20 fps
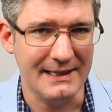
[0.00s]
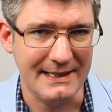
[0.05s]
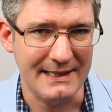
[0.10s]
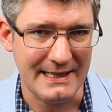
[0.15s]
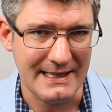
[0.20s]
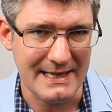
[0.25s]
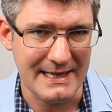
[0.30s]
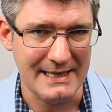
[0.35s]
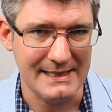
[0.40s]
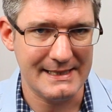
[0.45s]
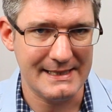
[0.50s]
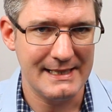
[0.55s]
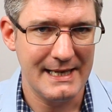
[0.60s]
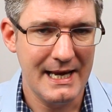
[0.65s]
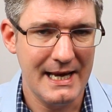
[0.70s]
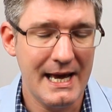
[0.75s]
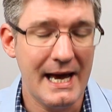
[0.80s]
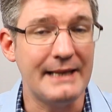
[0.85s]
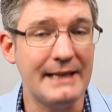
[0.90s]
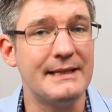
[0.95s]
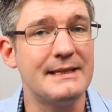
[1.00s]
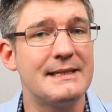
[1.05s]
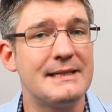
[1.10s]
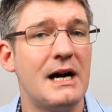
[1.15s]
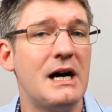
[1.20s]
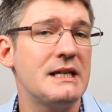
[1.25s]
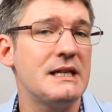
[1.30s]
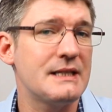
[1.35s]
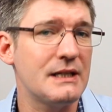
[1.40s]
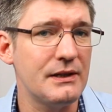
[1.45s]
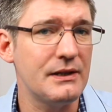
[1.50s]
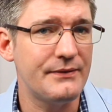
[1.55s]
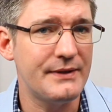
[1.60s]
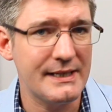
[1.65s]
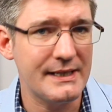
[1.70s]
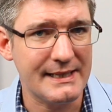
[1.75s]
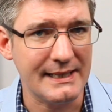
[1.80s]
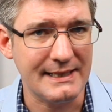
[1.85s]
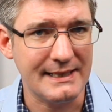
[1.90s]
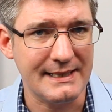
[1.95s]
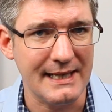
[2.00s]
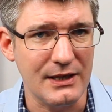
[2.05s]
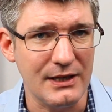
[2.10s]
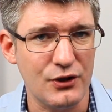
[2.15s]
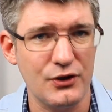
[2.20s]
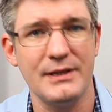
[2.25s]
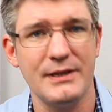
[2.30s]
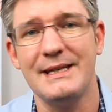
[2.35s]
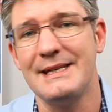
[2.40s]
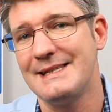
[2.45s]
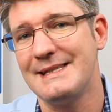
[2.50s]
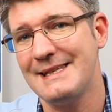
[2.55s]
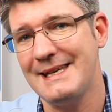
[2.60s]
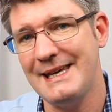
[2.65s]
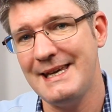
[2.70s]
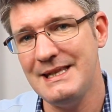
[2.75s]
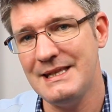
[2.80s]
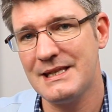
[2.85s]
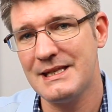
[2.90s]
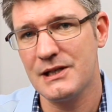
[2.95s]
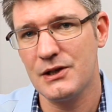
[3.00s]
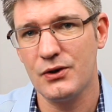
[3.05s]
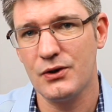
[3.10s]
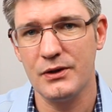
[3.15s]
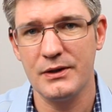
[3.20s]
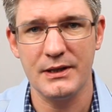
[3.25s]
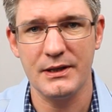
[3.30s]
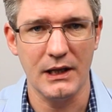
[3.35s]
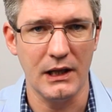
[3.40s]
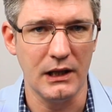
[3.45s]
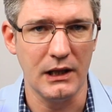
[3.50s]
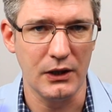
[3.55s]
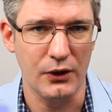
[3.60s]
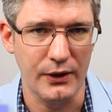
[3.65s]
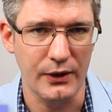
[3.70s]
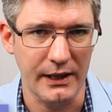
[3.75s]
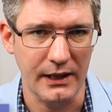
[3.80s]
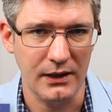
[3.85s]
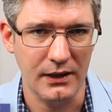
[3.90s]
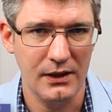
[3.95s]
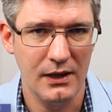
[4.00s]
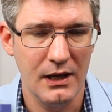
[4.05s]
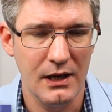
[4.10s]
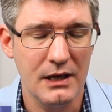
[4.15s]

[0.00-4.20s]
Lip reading: in class, and the title of this extension is Insert Learning.